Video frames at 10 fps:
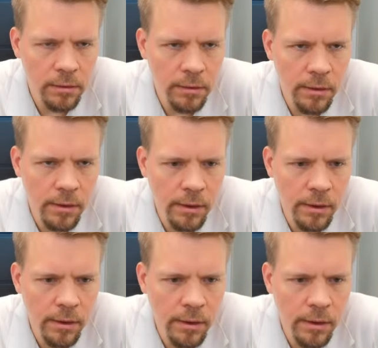
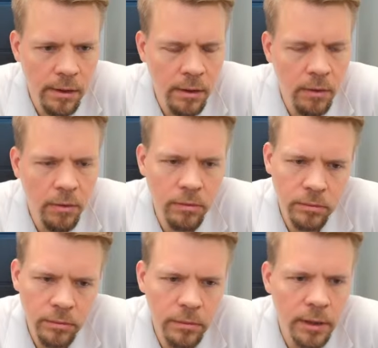Oh,
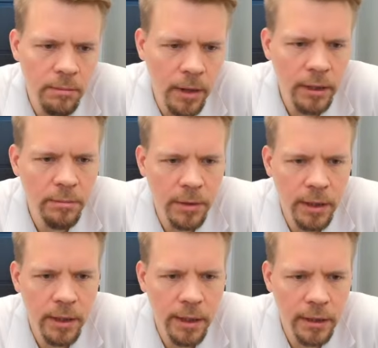it might
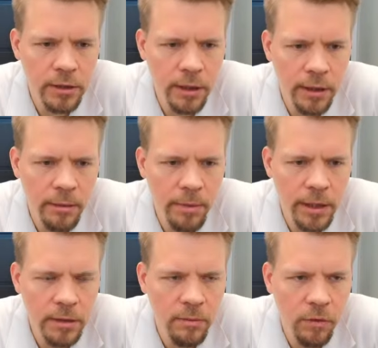be actually the
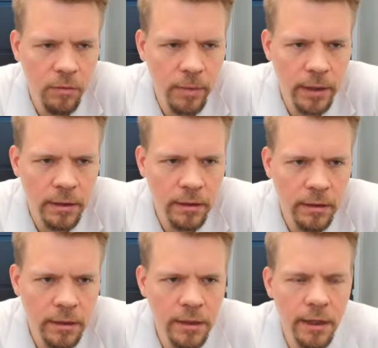best move, but
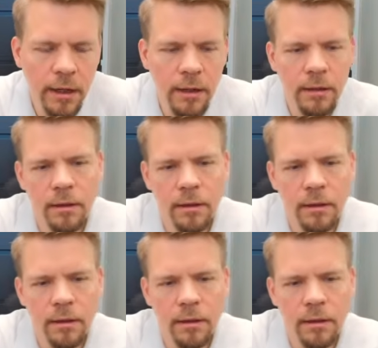still,